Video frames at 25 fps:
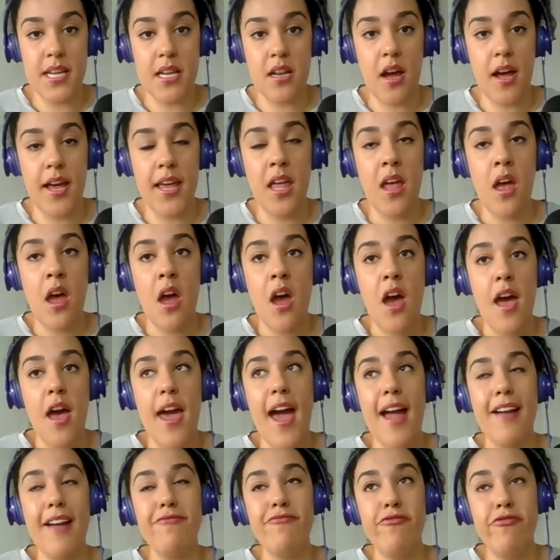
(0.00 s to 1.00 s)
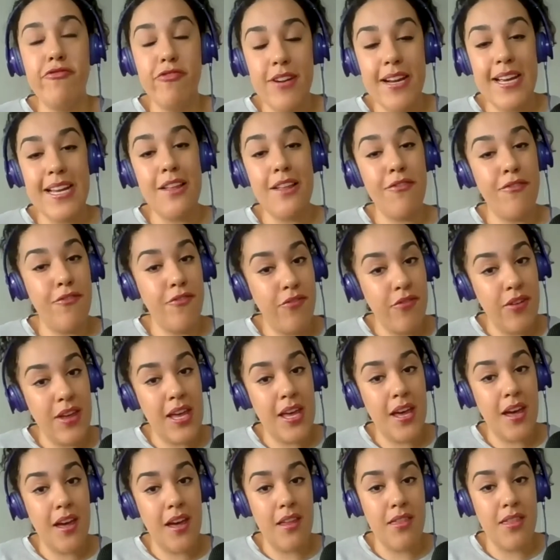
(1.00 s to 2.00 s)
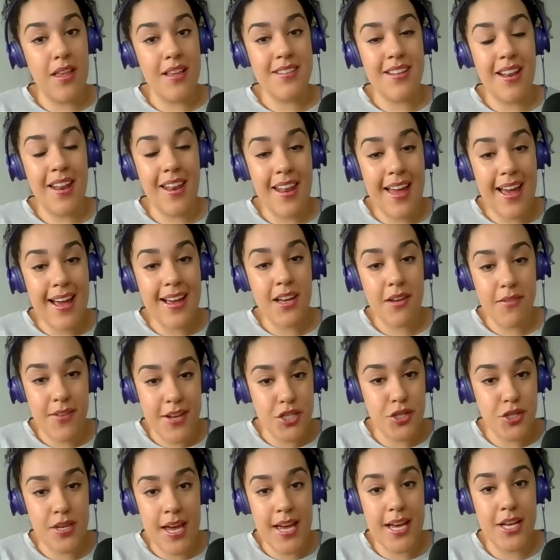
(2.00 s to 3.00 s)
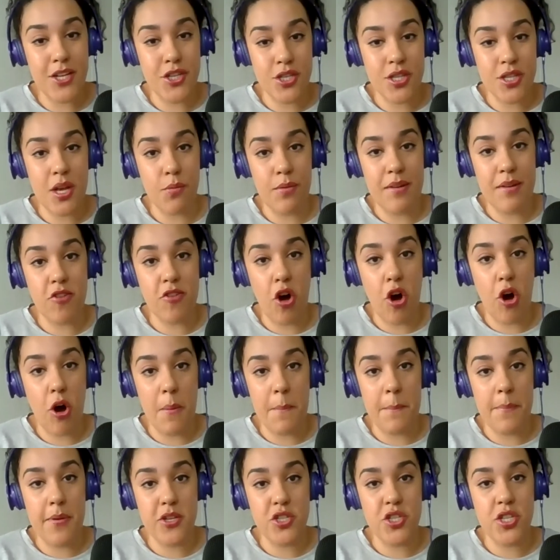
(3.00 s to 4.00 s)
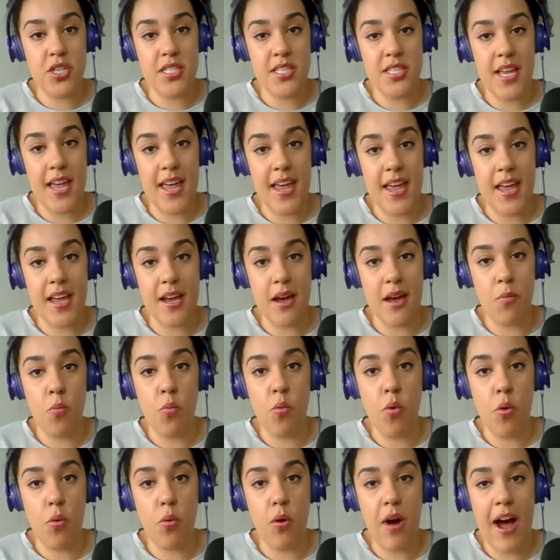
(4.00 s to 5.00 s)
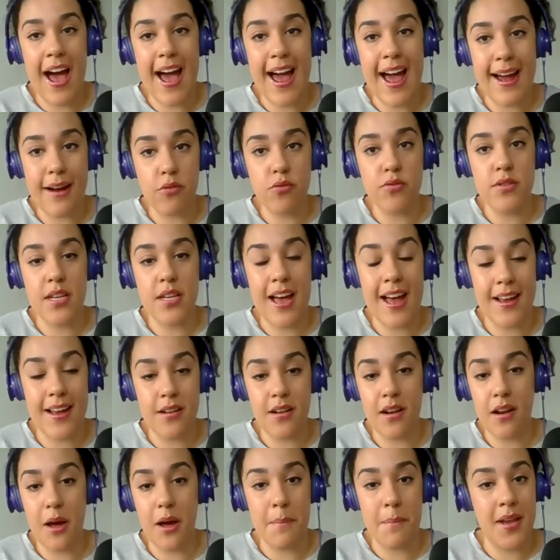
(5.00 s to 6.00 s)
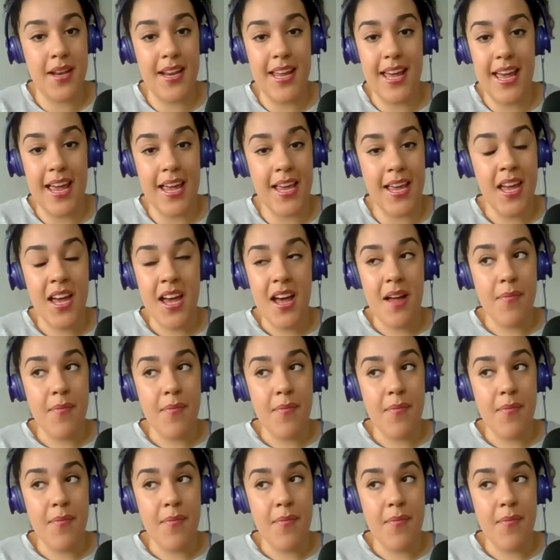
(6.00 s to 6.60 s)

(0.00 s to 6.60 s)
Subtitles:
And I really fear this lack of education that we've got on budgeting and how to handle our money.